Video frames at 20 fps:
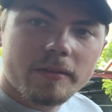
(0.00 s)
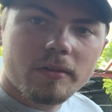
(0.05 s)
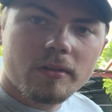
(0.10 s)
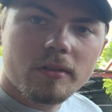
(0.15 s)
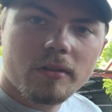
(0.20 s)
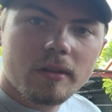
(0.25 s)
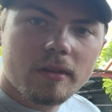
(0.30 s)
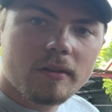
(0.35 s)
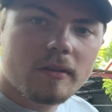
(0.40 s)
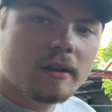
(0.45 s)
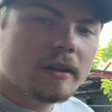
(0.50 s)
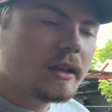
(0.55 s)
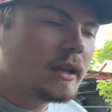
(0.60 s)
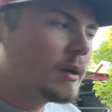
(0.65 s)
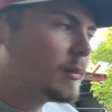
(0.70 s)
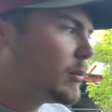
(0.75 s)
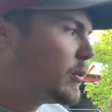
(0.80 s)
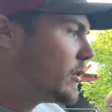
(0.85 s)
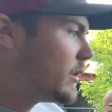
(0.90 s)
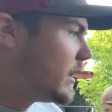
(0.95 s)
it's going to
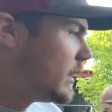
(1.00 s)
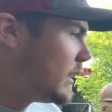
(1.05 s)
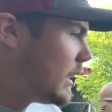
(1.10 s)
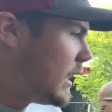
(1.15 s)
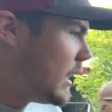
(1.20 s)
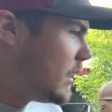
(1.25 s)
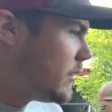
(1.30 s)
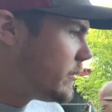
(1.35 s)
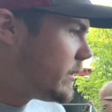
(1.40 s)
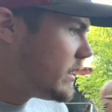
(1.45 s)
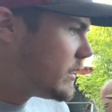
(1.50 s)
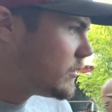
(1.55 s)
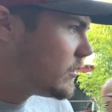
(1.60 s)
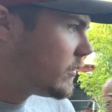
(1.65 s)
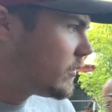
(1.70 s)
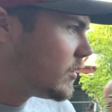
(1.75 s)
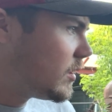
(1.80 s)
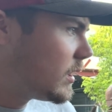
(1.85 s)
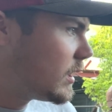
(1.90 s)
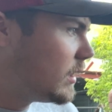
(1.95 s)
get put on the hay rake
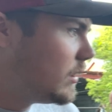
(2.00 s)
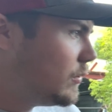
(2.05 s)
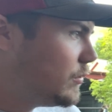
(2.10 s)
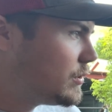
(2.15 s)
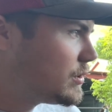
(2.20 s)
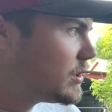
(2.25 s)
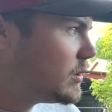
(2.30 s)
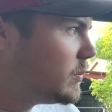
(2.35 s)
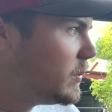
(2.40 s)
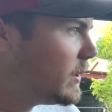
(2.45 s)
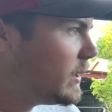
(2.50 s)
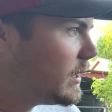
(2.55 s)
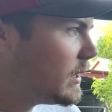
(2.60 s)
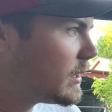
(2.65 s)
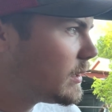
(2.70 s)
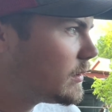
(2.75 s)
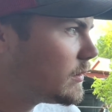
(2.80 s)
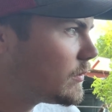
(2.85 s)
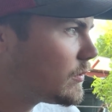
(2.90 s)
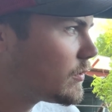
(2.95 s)
just like it used to be
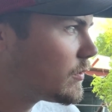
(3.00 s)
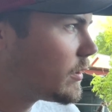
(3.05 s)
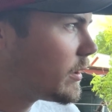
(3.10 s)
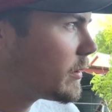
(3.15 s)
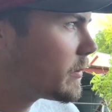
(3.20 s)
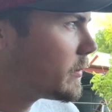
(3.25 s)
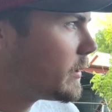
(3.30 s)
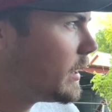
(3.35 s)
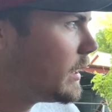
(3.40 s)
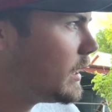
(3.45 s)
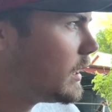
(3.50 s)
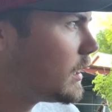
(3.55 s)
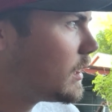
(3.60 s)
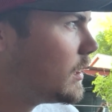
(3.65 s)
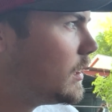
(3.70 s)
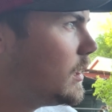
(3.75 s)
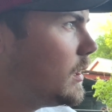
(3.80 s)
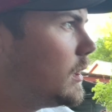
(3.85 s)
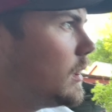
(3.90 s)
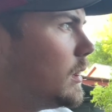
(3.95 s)
and start running.
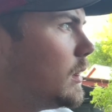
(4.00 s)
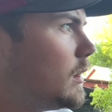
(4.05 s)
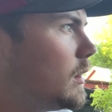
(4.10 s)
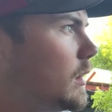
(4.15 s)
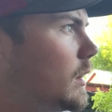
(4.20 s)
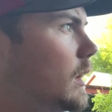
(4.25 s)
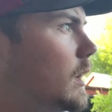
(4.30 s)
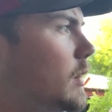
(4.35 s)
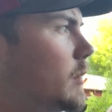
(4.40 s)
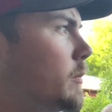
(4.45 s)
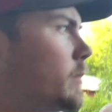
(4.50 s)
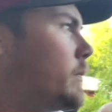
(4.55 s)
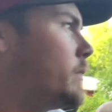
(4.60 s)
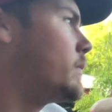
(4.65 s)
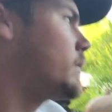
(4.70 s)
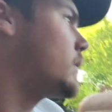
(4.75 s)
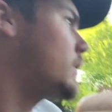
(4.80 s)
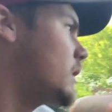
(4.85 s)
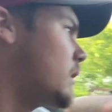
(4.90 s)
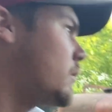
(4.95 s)

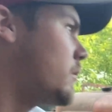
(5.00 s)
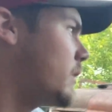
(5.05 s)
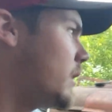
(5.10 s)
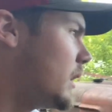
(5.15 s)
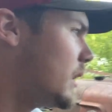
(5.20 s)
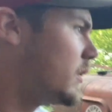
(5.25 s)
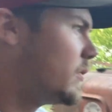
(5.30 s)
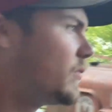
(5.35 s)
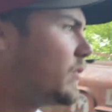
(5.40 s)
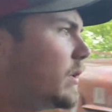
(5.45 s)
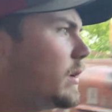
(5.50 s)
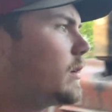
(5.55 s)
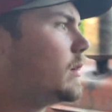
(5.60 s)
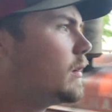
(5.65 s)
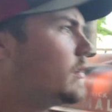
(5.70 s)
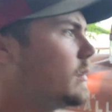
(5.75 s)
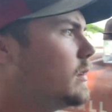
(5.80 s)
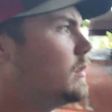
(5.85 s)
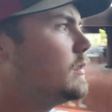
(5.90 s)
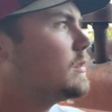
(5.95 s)
We got to figure
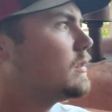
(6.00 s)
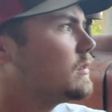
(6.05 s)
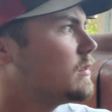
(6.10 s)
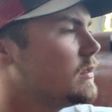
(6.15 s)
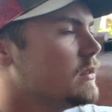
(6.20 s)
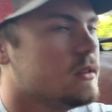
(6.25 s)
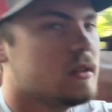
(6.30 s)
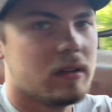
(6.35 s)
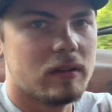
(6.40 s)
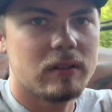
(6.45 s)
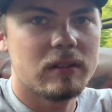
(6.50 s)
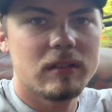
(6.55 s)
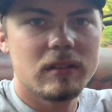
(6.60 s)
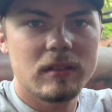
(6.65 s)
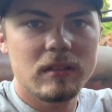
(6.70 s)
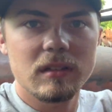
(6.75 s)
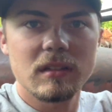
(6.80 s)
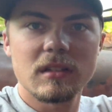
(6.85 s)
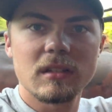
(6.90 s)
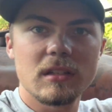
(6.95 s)
out this
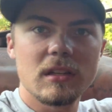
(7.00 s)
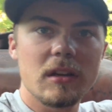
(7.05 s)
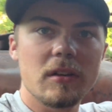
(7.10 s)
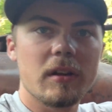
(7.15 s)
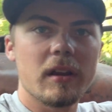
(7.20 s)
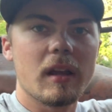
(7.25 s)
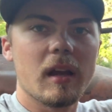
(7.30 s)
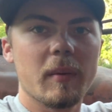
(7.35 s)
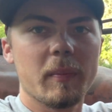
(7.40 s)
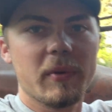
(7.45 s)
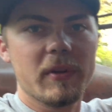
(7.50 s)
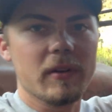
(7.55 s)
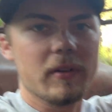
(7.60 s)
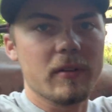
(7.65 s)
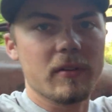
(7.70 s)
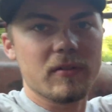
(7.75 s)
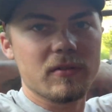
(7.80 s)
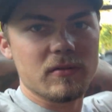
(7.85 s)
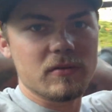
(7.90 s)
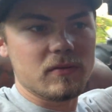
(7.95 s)
steering up here
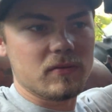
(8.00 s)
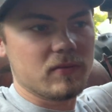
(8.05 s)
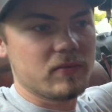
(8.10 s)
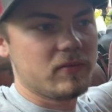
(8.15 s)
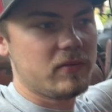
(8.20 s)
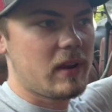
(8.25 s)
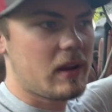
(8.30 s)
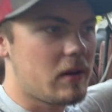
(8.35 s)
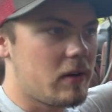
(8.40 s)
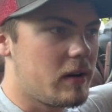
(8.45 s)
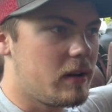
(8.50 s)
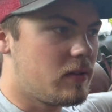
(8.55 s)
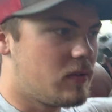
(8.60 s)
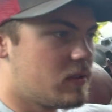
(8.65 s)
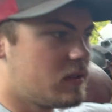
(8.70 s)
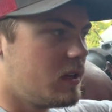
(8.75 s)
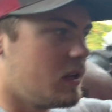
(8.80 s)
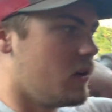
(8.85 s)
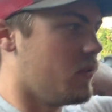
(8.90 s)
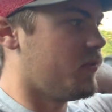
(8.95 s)
is very
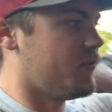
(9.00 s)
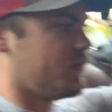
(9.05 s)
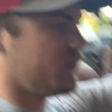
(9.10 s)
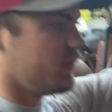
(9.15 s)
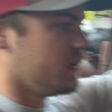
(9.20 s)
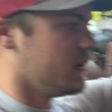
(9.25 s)
stiff,